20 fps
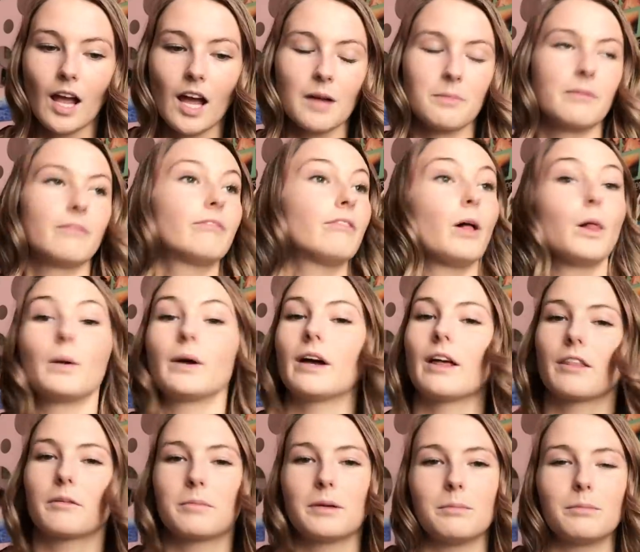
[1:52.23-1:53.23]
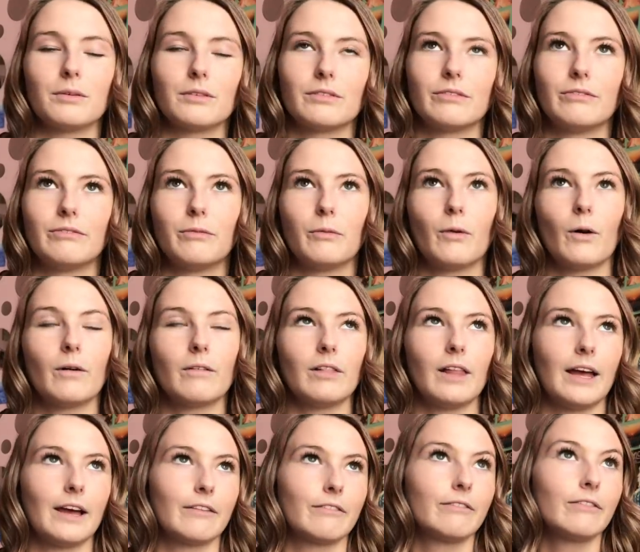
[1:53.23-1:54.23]
I've been following other people's
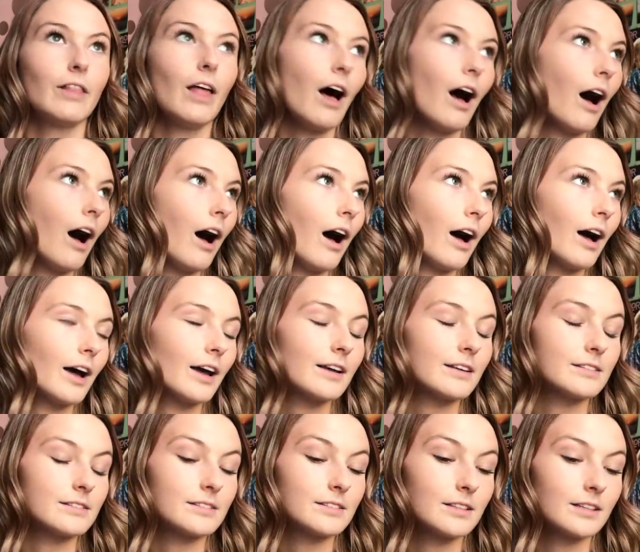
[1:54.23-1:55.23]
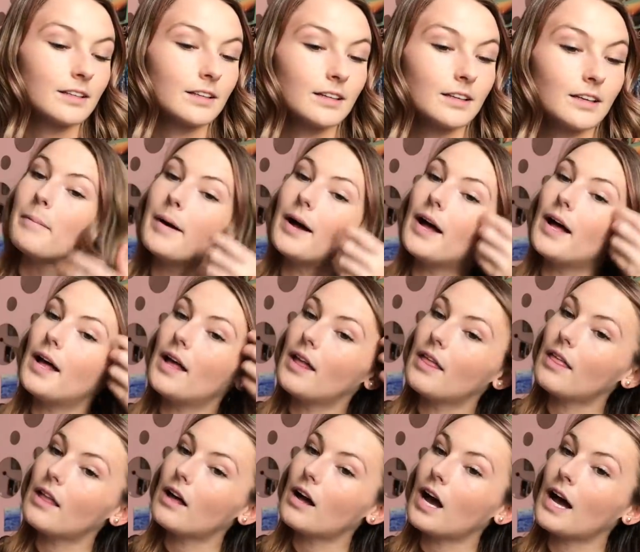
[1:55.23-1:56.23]
vlogs, but
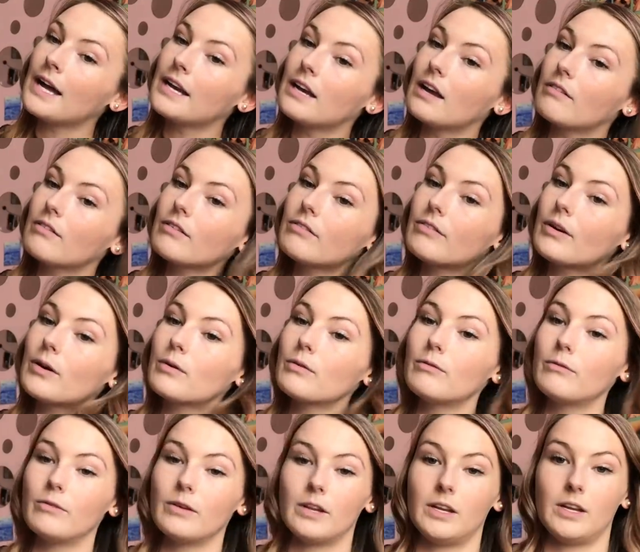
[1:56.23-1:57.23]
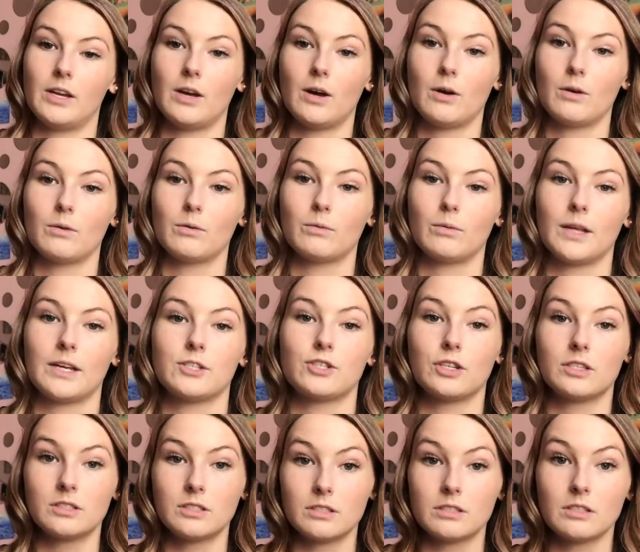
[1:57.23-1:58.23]
I never found a video, like
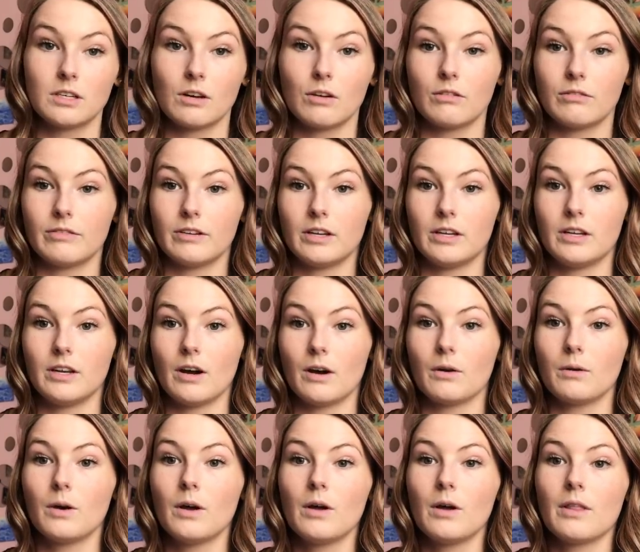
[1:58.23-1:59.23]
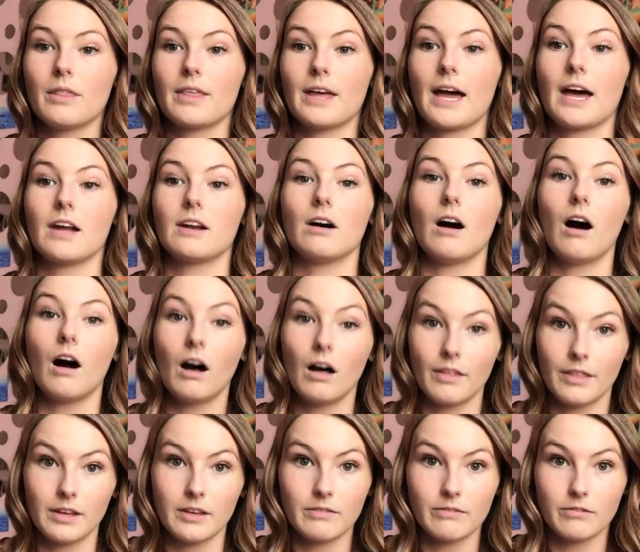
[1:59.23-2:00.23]
just a single video, that had all
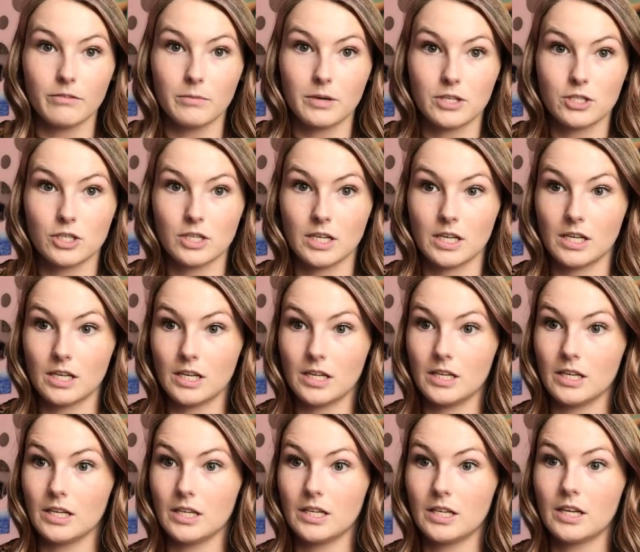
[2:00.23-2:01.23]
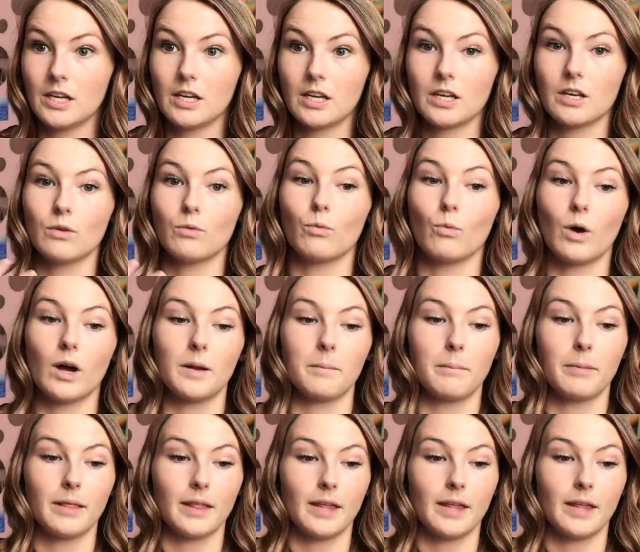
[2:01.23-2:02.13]
the information I needed in one